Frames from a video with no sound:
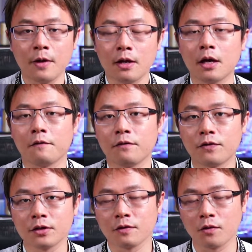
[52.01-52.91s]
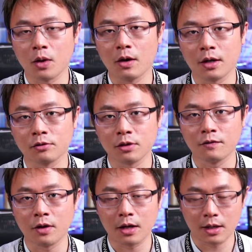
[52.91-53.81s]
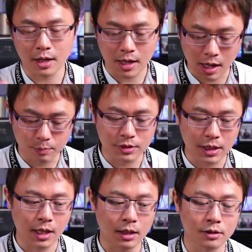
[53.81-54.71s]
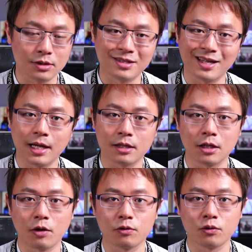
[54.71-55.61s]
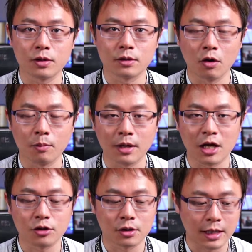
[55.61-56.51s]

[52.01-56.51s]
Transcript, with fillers: Now, first of all, I would like to give you an update on the state and territories nomination.